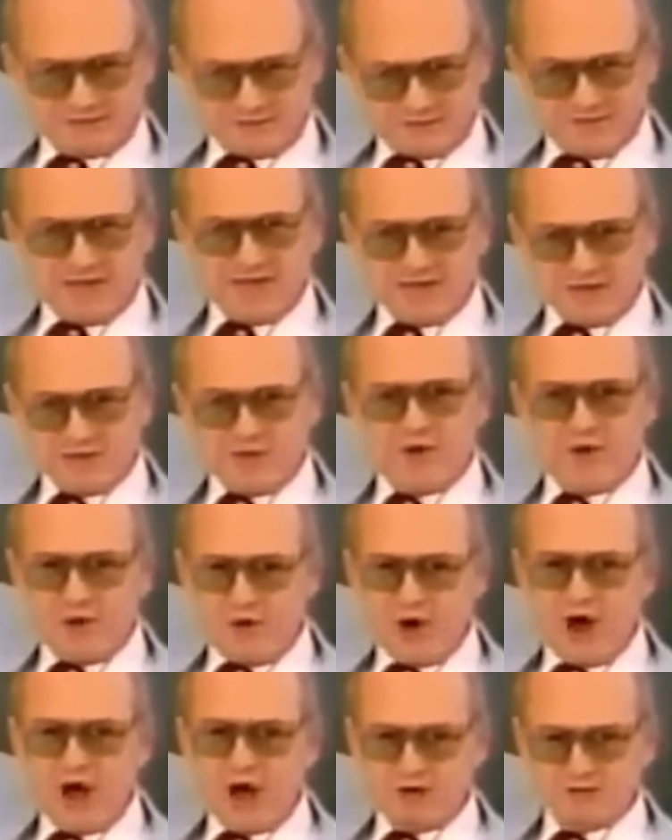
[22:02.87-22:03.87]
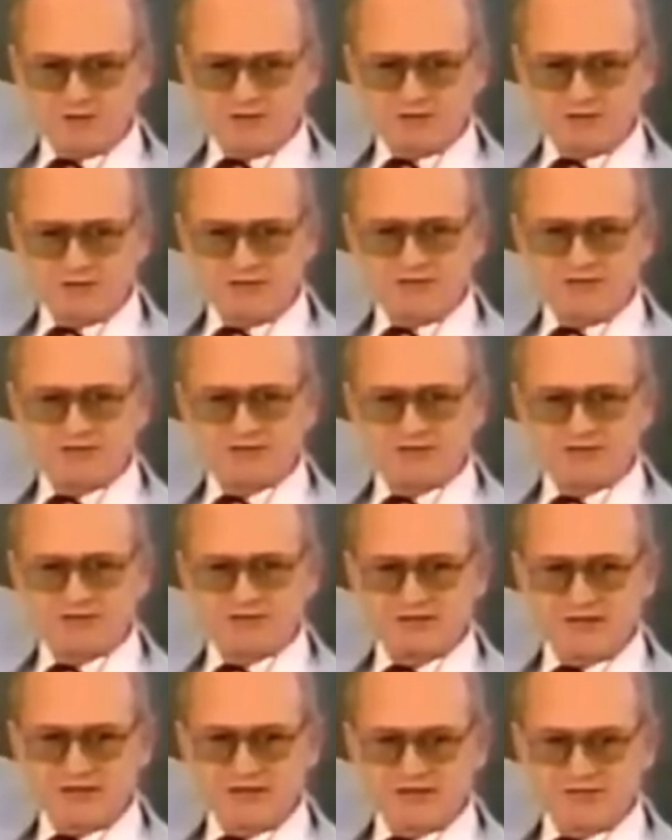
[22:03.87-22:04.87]
that they know how to lead
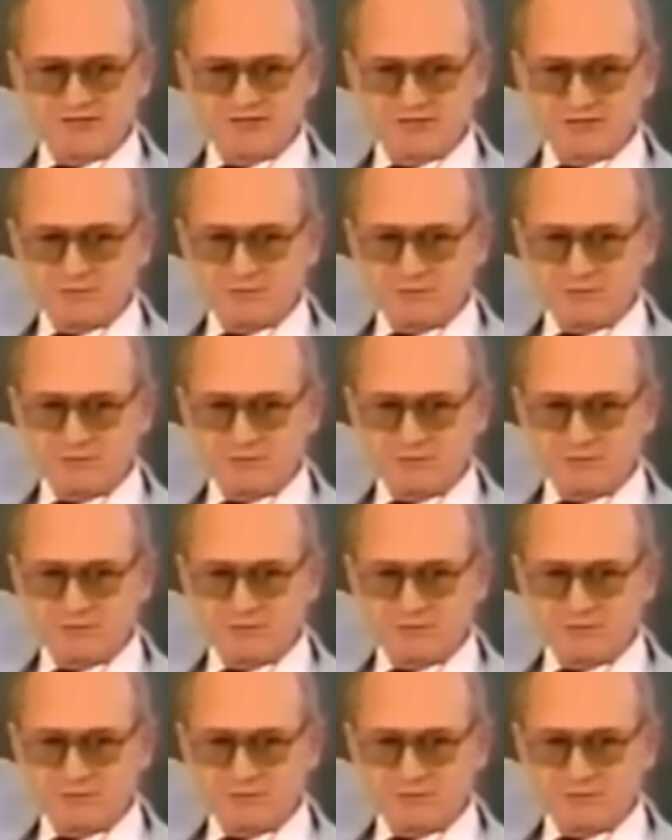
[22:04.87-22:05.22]
society